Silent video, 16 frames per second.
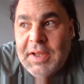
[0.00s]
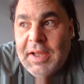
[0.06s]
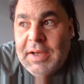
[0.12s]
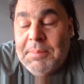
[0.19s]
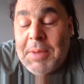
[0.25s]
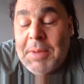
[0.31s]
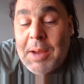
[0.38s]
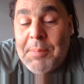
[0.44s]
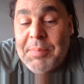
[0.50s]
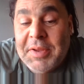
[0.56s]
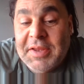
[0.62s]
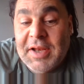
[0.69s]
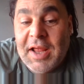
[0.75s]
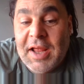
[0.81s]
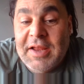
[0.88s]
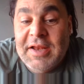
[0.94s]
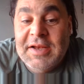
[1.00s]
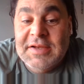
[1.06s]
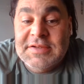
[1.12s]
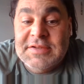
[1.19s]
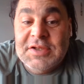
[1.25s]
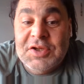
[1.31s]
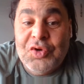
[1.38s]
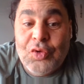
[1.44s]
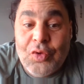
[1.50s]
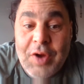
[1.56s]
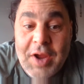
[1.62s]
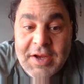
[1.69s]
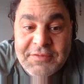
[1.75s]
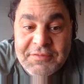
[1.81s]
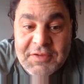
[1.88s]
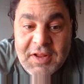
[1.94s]
And in my opinion, it is the
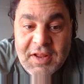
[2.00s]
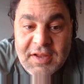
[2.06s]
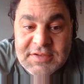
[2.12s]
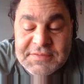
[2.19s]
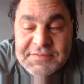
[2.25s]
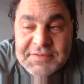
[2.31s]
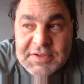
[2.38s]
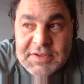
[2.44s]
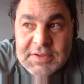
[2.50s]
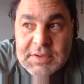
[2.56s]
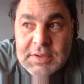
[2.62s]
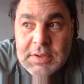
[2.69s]
correct philosophy.